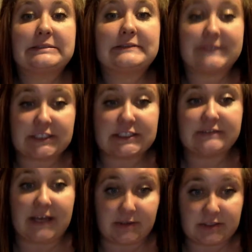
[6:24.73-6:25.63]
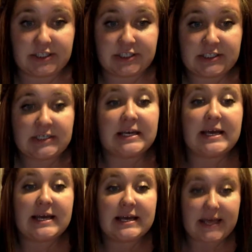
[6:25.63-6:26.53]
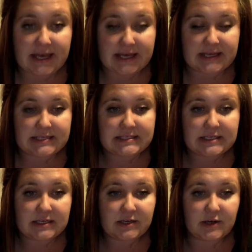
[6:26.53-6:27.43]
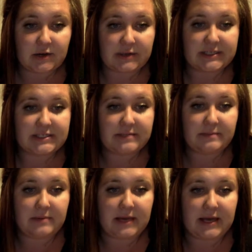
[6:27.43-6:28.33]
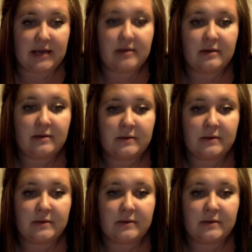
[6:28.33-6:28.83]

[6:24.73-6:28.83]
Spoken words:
figurative language is going to be,